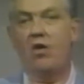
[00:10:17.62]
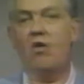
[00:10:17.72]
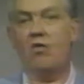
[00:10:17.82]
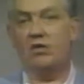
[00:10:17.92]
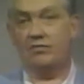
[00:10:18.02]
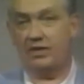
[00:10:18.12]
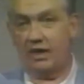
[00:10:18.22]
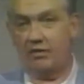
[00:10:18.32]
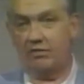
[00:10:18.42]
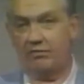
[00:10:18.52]
or if the
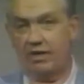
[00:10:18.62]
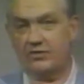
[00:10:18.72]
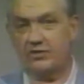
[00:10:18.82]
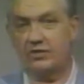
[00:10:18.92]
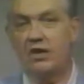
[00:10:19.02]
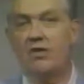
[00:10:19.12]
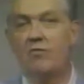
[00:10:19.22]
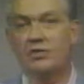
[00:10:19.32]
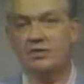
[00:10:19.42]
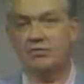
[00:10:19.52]
ear infection
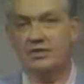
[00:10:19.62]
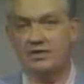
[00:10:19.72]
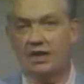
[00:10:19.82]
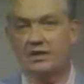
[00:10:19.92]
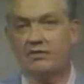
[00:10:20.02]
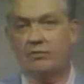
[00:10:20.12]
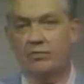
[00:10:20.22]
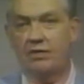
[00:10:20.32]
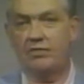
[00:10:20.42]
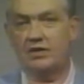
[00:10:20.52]
was the result of a
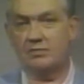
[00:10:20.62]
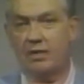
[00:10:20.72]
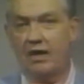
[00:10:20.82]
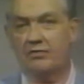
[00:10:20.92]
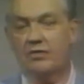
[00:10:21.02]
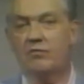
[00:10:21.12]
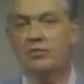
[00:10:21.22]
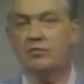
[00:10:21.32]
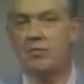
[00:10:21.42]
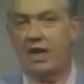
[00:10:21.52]
previous bout
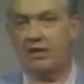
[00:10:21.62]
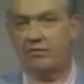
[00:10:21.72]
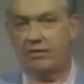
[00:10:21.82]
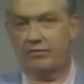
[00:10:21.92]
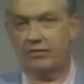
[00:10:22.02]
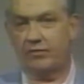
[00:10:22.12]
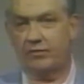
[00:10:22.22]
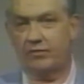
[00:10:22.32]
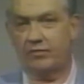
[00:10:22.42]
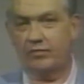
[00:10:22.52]
with rheumatic fever.
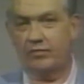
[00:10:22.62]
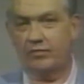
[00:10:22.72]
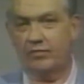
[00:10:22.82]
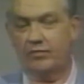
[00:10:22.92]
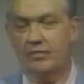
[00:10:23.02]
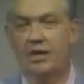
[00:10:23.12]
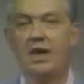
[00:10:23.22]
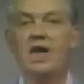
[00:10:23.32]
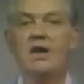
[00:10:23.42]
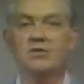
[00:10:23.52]

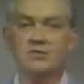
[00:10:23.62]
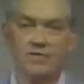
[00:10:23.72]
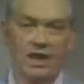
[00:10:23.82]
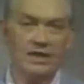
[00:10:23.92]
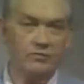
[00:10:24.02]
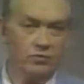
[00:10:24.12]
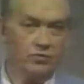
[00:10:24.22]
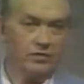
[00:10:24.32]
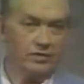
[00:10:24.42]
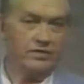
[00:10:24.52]
It was finally
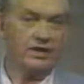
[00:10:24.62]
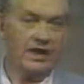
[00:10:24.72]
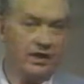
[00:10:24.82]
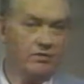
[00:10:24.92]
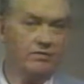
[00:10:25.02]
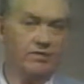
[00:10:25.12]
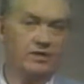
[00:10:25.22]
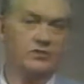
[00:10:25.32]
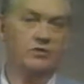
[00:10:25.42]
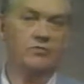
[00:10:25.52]
ruled that the ear
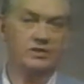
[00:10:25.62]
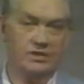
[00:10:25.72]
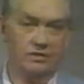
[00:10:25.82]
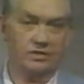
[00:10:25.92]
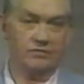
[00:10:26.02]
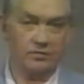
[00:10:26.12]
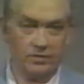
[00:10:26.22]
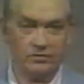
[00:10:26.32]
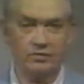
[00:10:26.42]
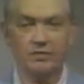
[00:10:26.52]
infection resulted from
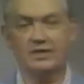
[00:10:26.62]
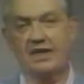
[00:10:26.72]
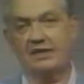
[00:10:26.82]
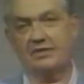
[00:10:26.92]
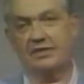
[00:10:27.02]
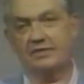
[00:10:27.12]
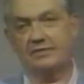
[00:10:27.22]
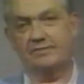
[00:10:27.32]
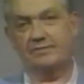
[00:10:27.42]
the school bus accident.